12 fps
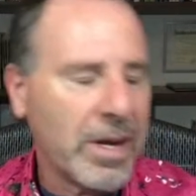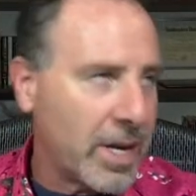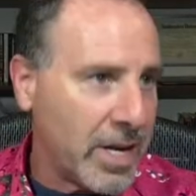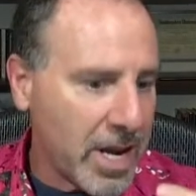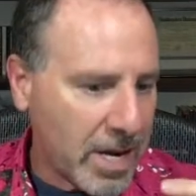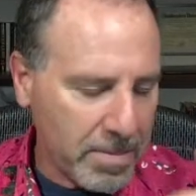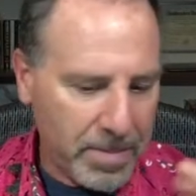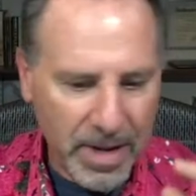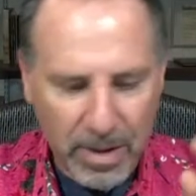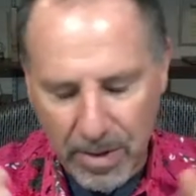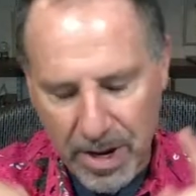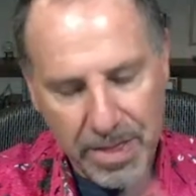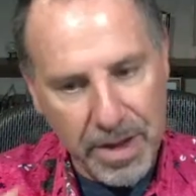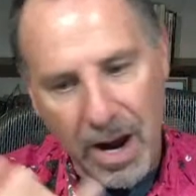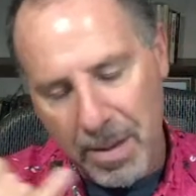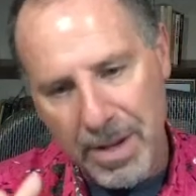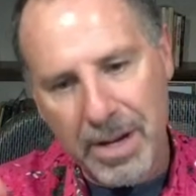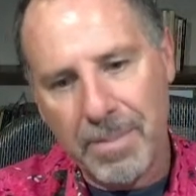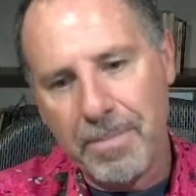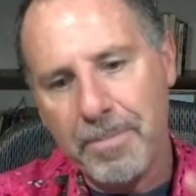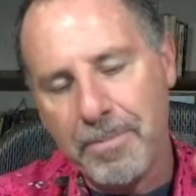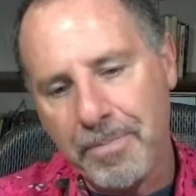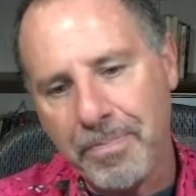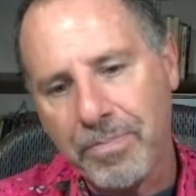can they compete with IBM,
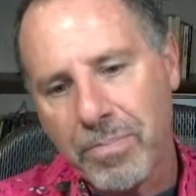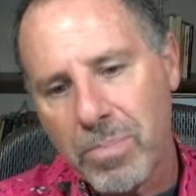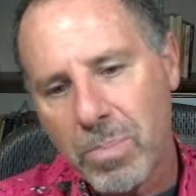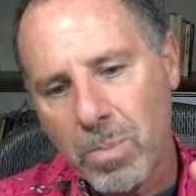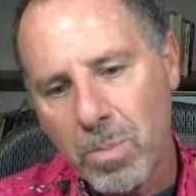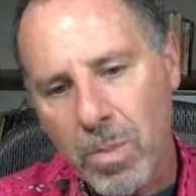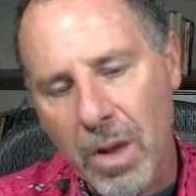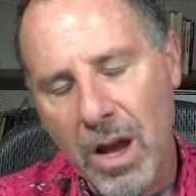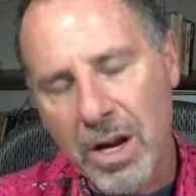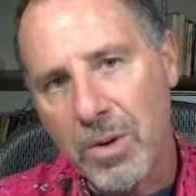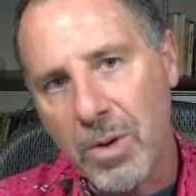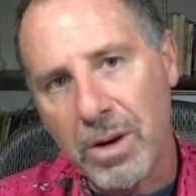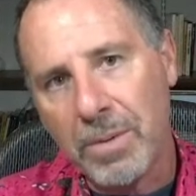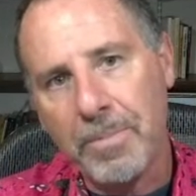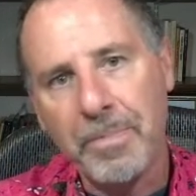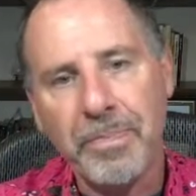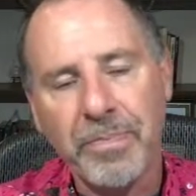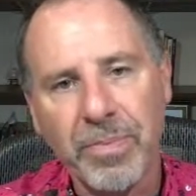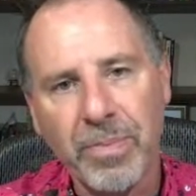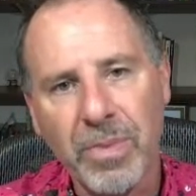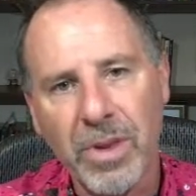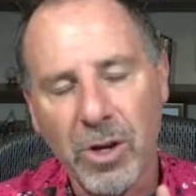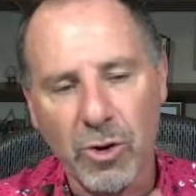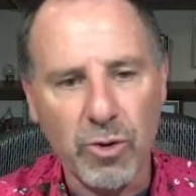Honeywell,
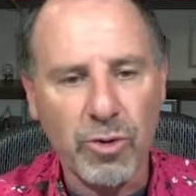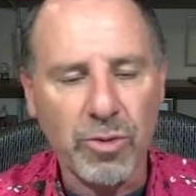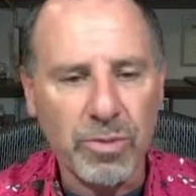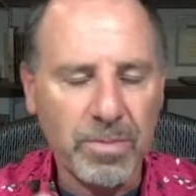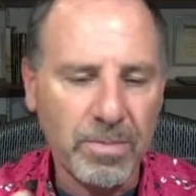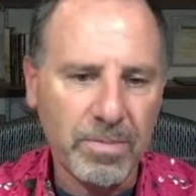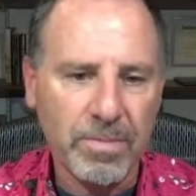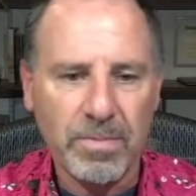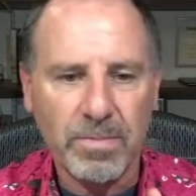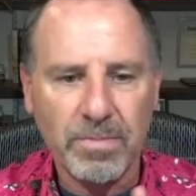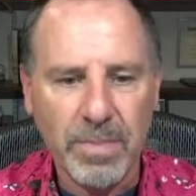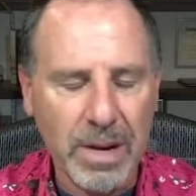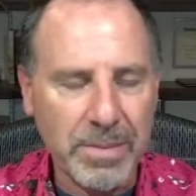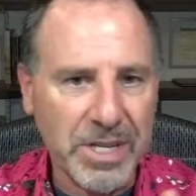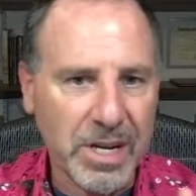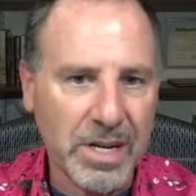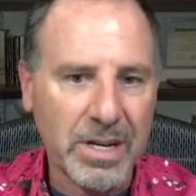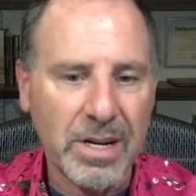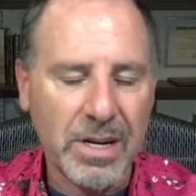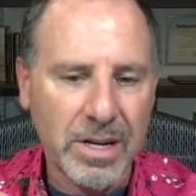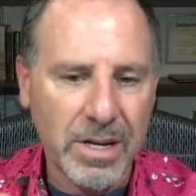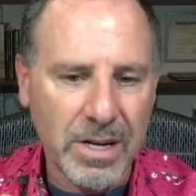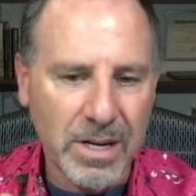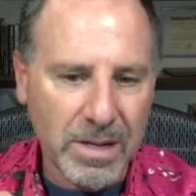Google, Amazon,
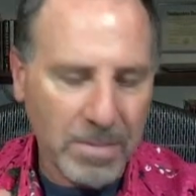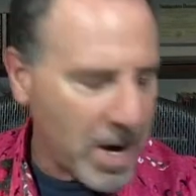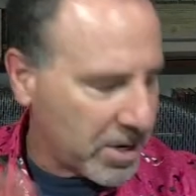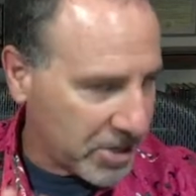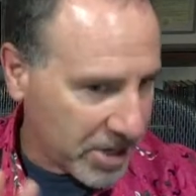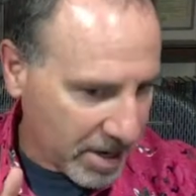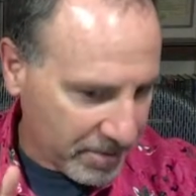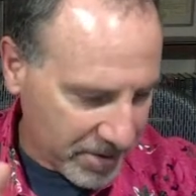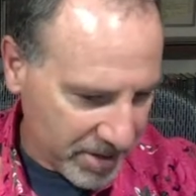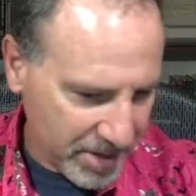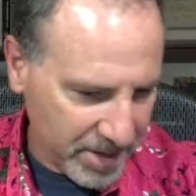Microsoft,